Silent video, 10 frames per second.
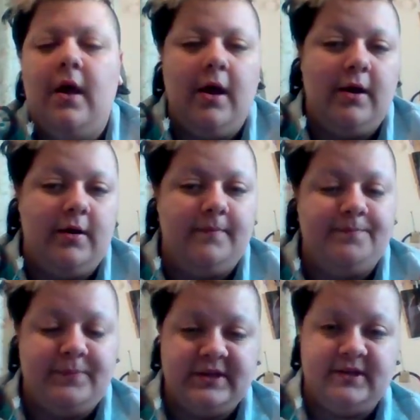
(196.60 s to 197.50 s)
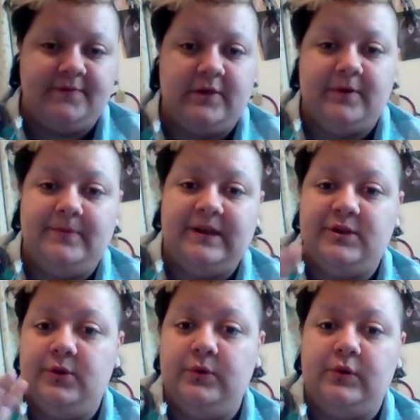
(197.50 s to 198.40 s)
um, bits of them that
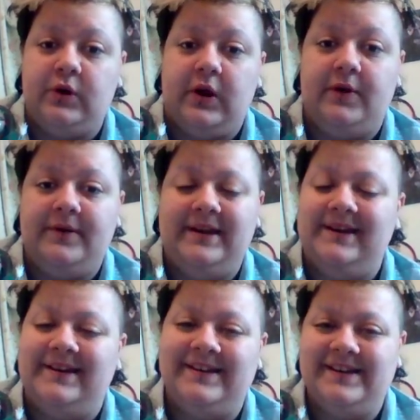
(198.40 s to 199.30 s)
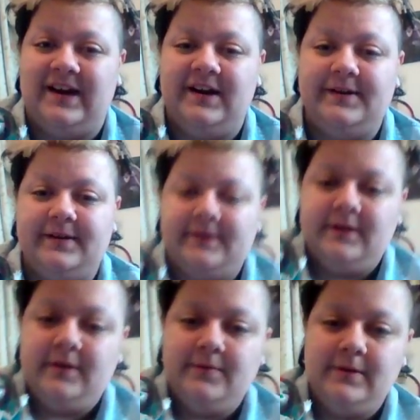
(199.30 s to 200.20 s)
do glow in the dark
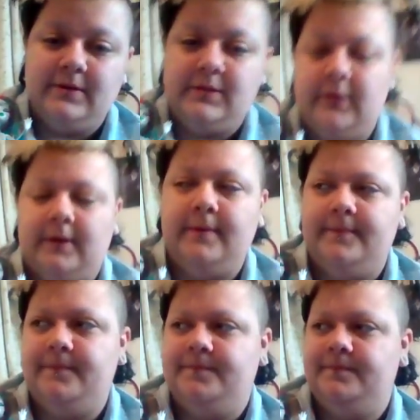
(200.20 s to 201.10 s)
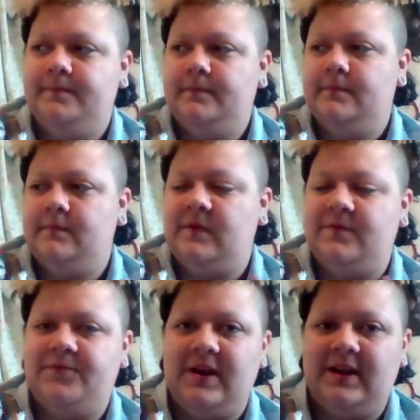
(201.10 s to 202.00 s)
with um,
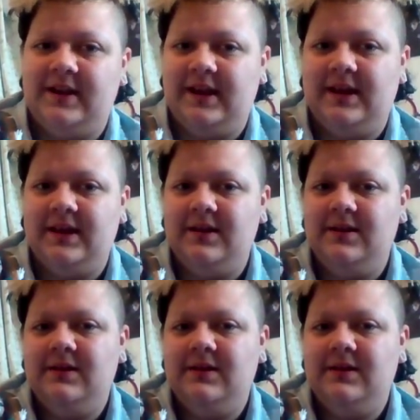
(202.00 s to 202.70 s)
Frankie